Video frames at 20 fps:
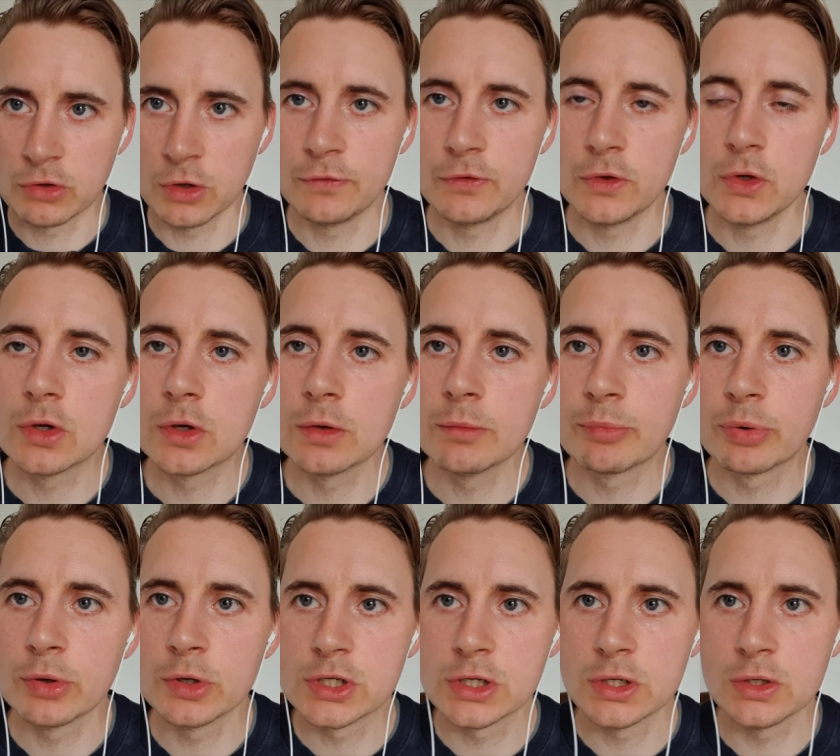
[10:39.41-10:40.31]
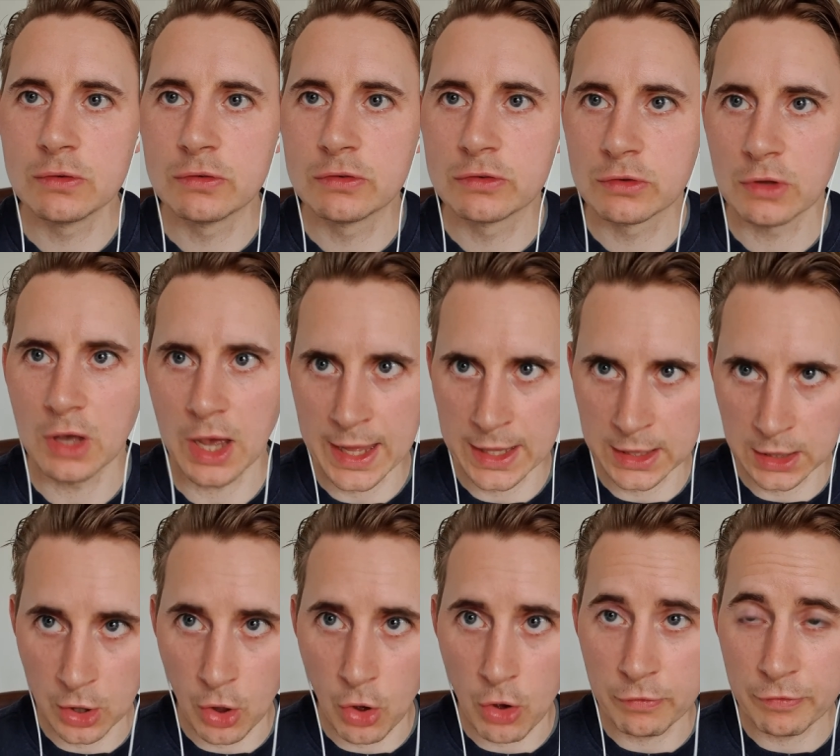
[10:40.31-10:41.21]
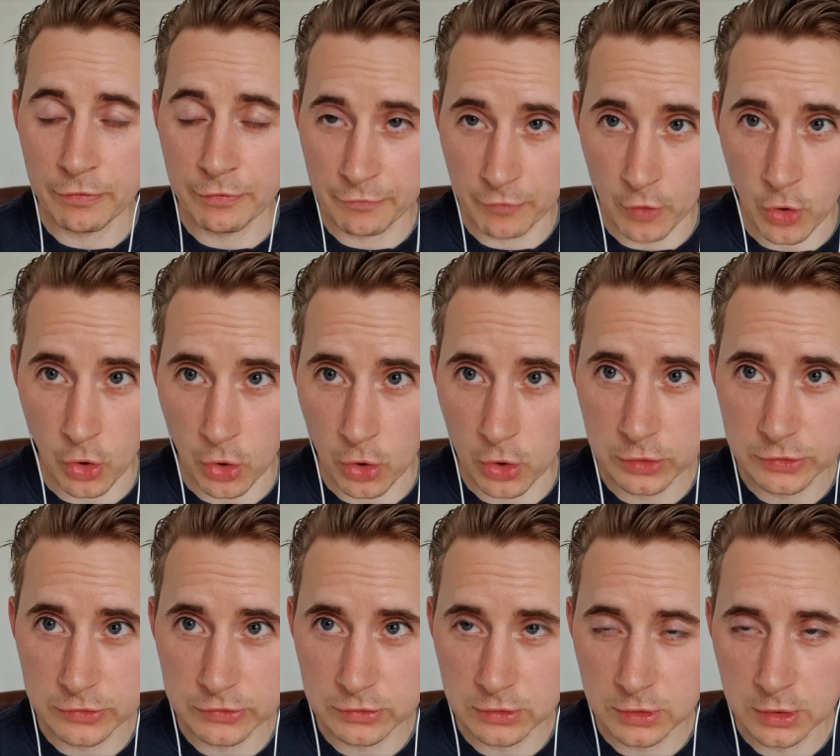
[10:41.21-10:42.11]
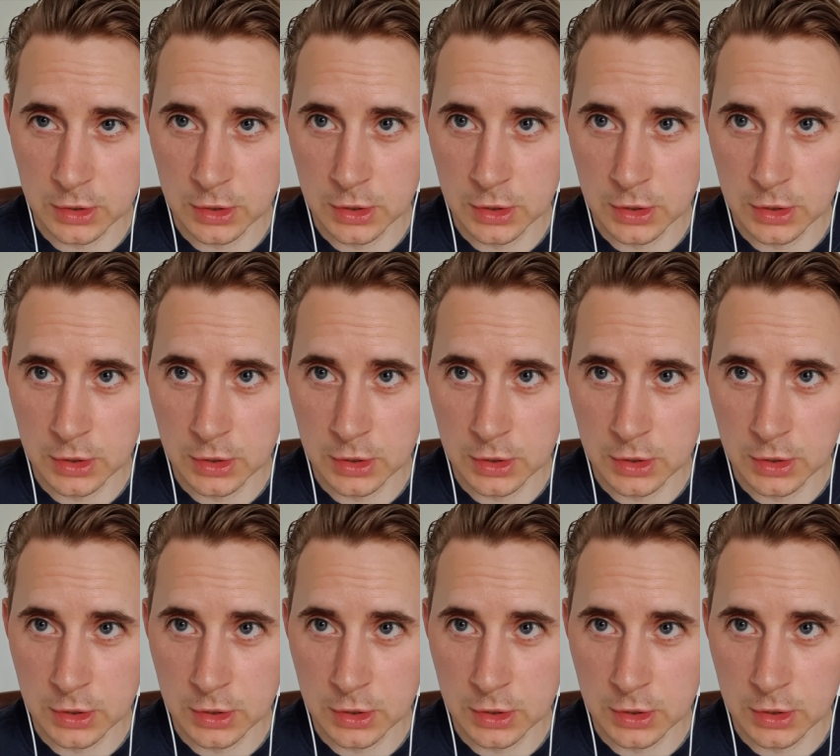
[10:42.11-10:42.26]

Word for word: if you can produce a lot of force,